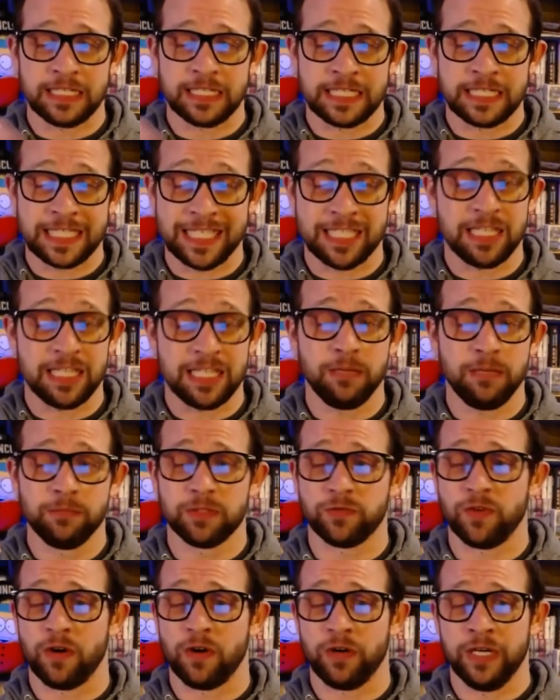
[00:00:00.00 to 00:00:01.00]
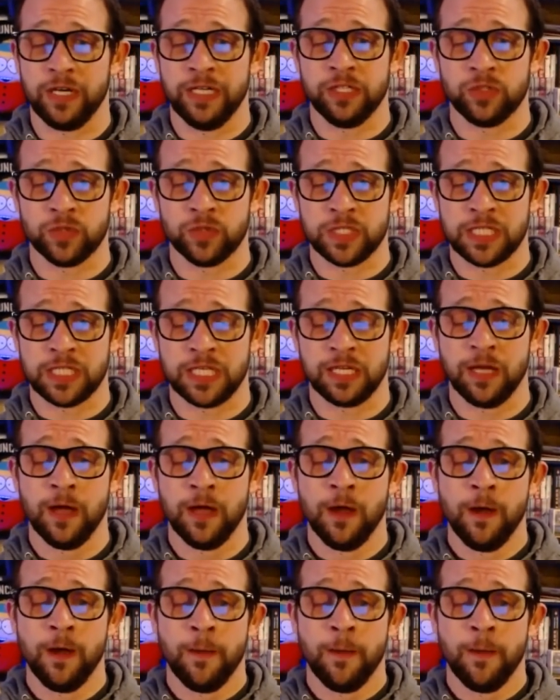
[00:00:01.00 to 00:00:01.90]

it seems very interesting,